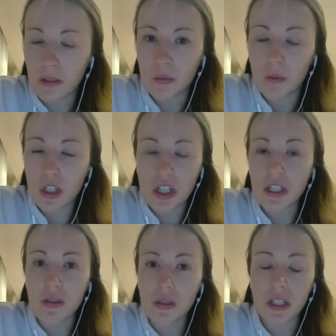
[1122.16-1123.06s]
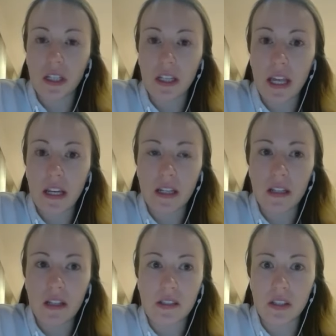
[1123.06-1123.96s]
which is interested again in
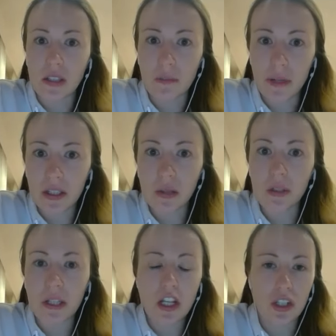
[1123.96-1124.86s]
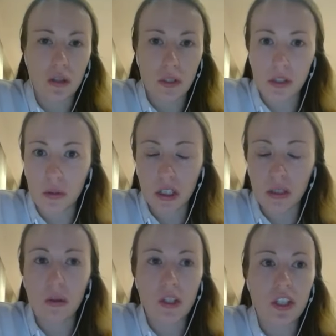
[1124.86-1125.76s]
sustainability credentials, new
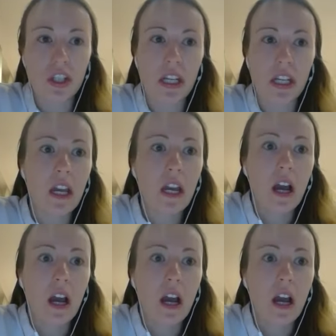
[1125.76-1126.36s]
technology,